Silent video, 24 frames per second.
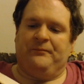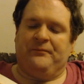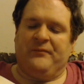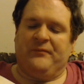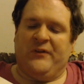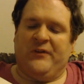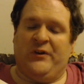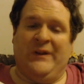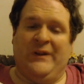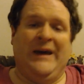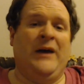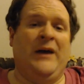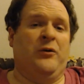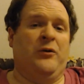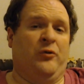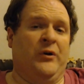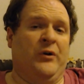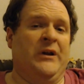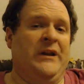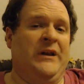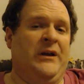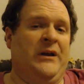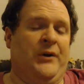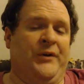So that
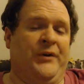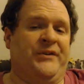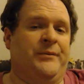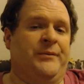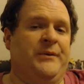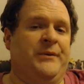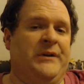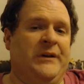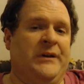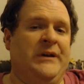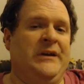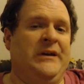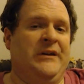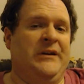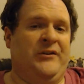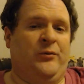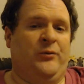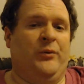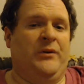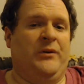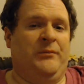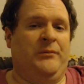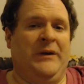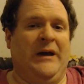really ultimately is
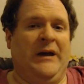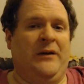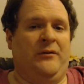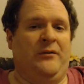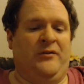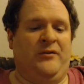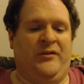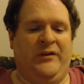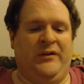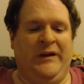what matters.